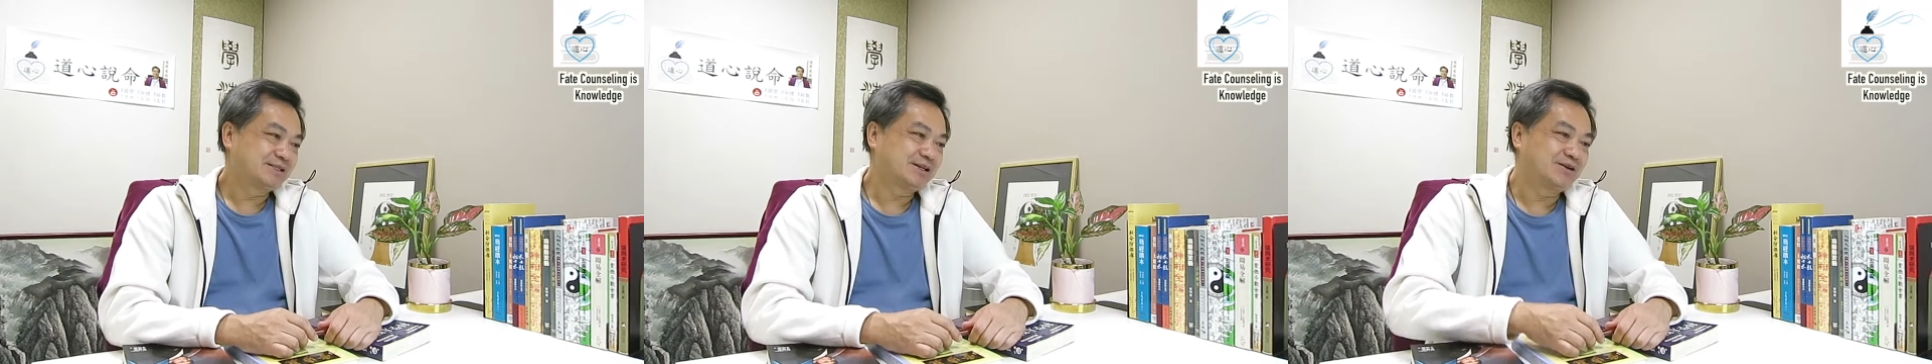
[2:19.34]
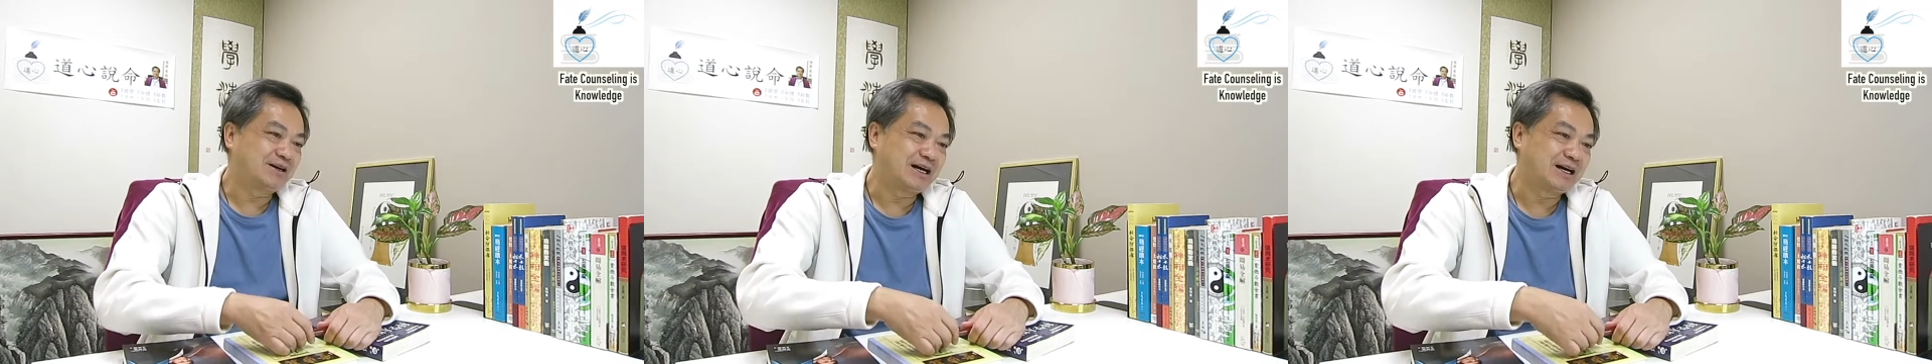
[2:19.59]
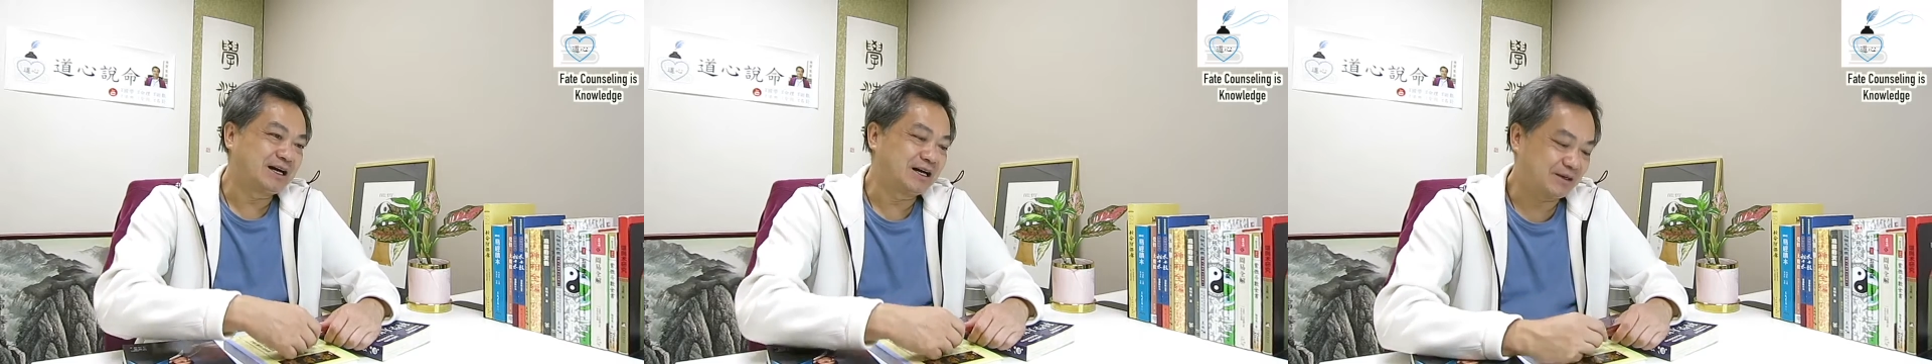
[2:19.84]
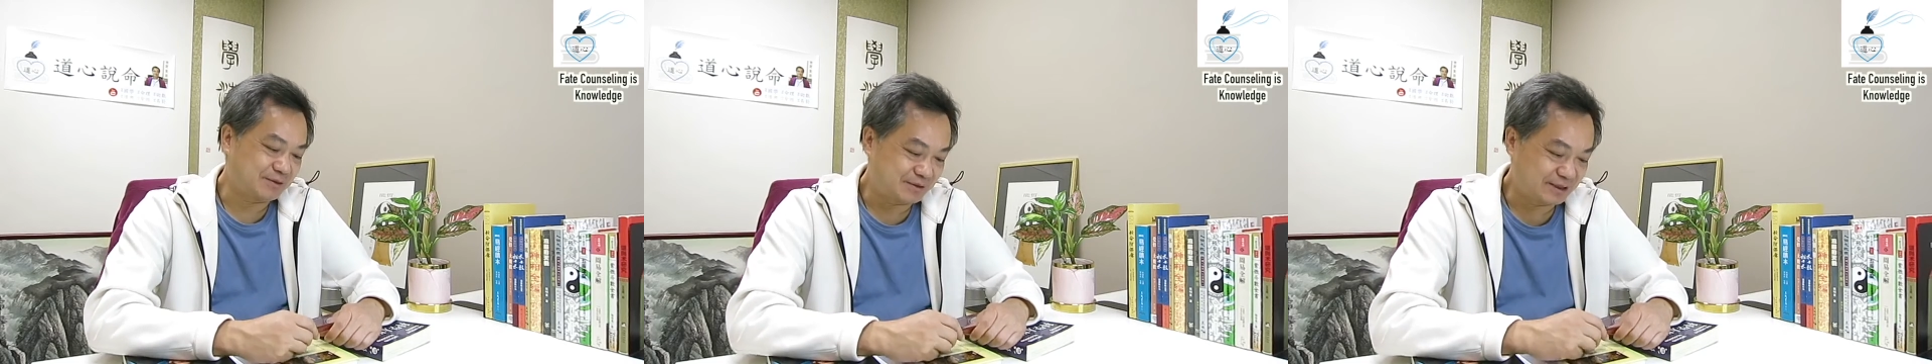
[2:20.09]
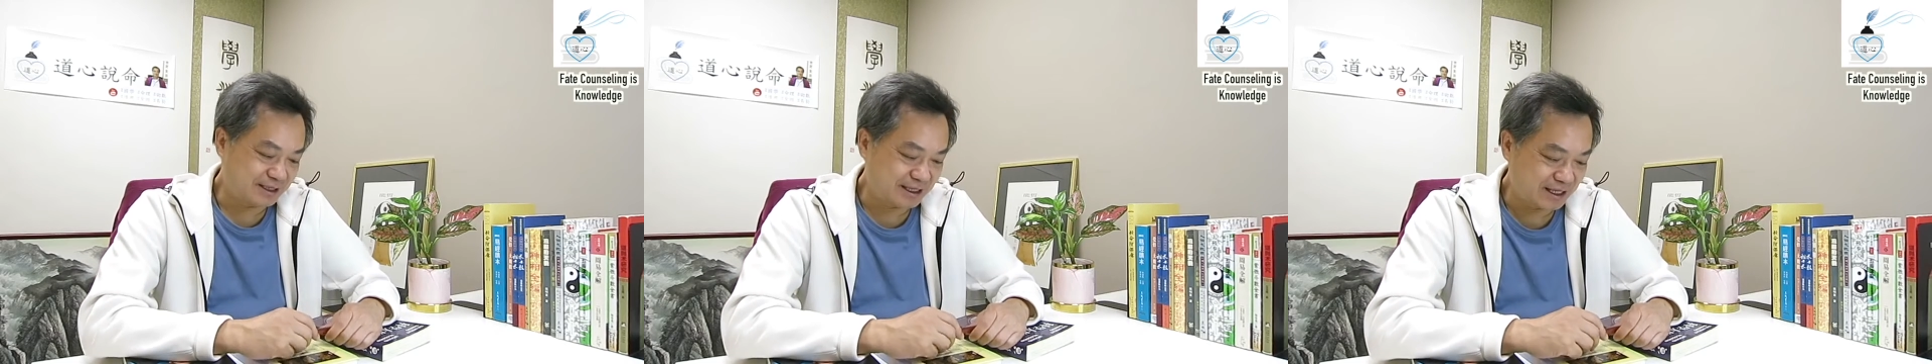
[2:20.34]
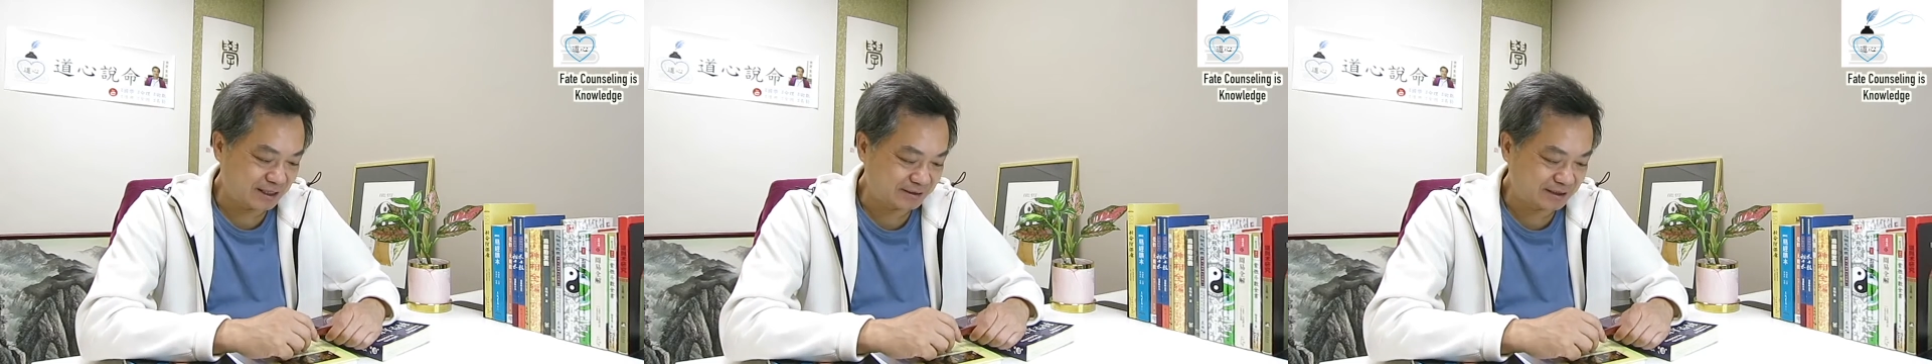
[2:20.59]
So
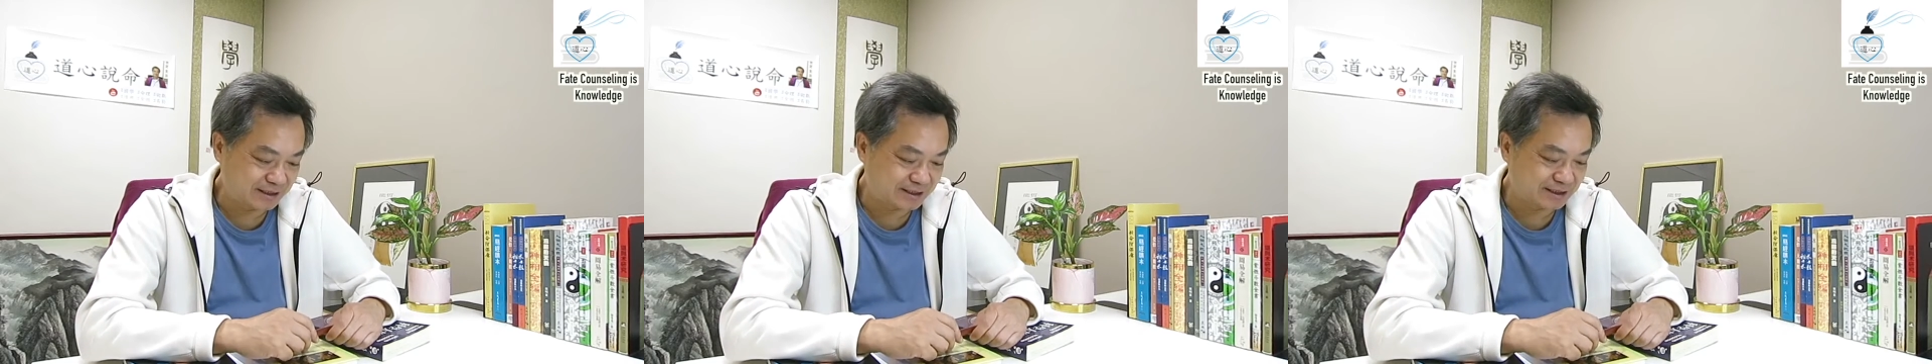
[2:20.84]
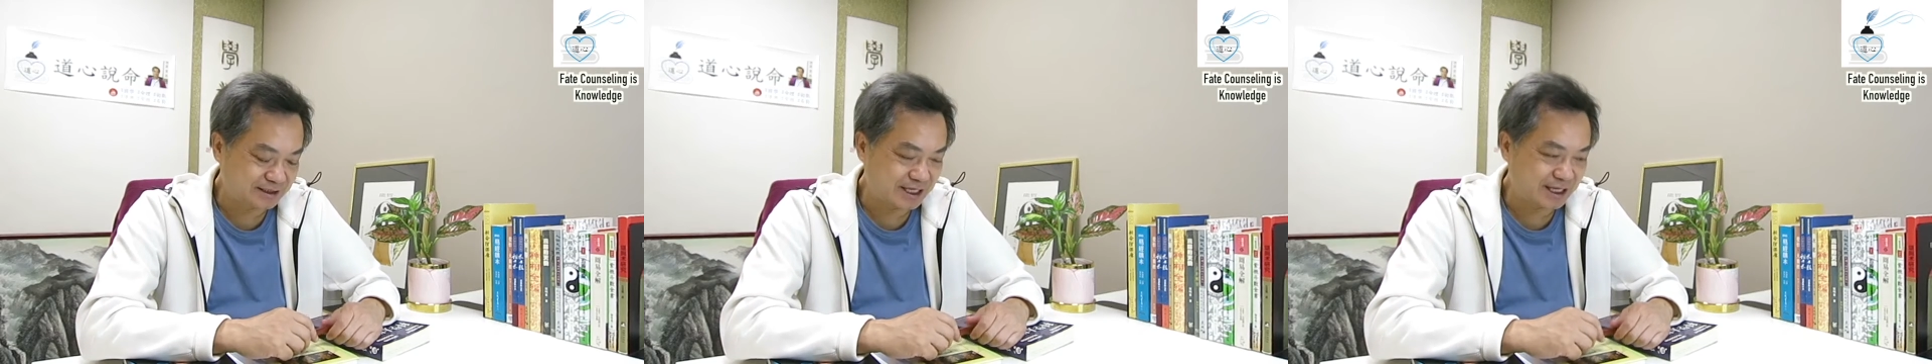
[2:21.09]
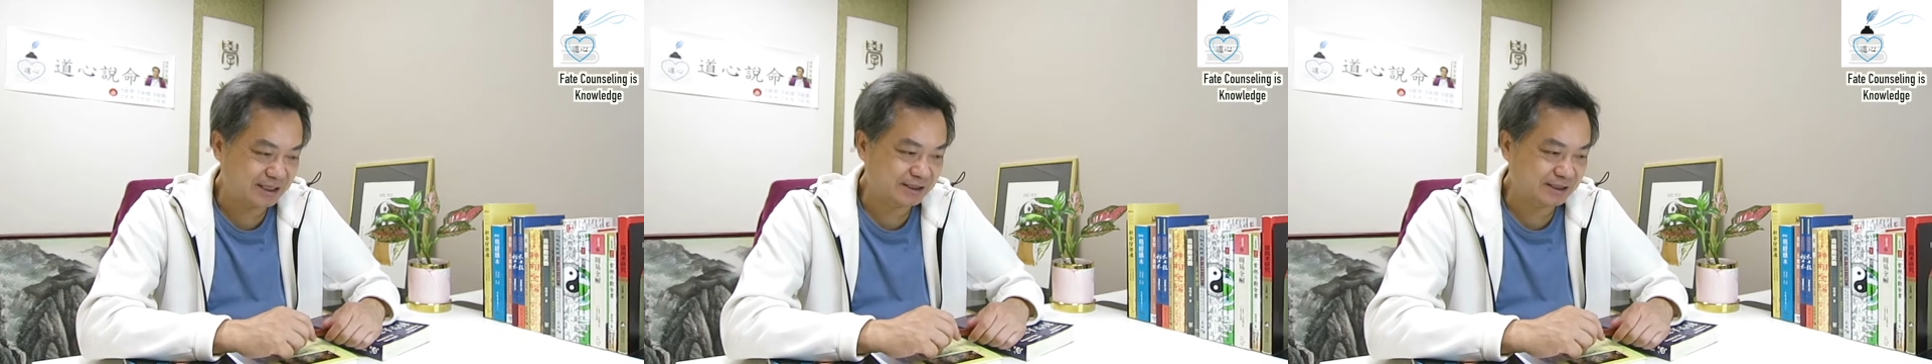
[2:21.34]
it is